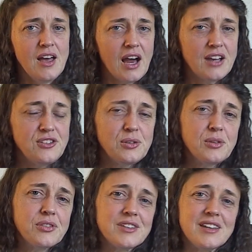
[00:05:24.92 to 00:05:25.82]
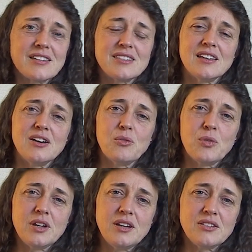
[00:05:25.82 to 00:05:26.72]
I do think that
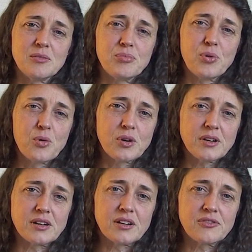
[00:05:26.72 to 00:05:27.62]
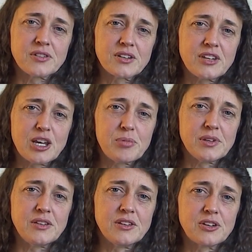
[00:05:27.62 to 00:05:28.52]
what is important, for
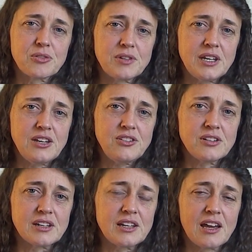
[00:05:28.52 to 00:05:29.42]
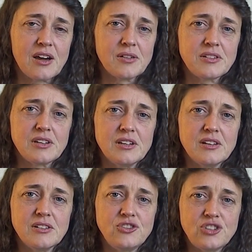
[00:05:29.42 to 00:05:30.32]
example, in the creation account
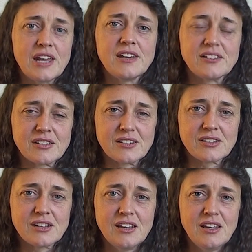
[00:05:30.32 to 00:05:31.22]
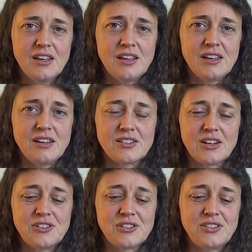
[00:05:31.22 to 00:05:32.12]
in Genesis, is
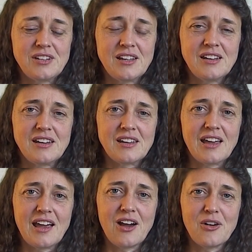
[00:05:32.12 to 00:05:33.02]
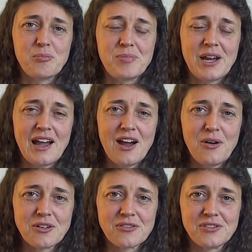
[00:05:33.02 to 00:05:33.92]
understanding how
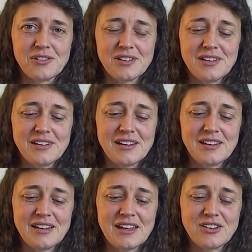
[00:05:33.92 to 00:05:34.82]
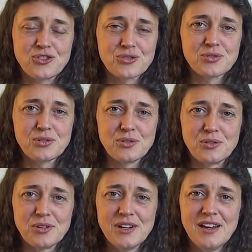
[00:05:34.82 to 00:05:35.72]
powerful and
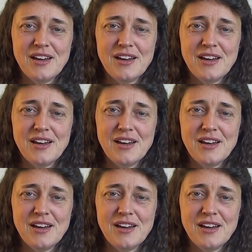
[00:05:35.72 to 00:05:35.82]
true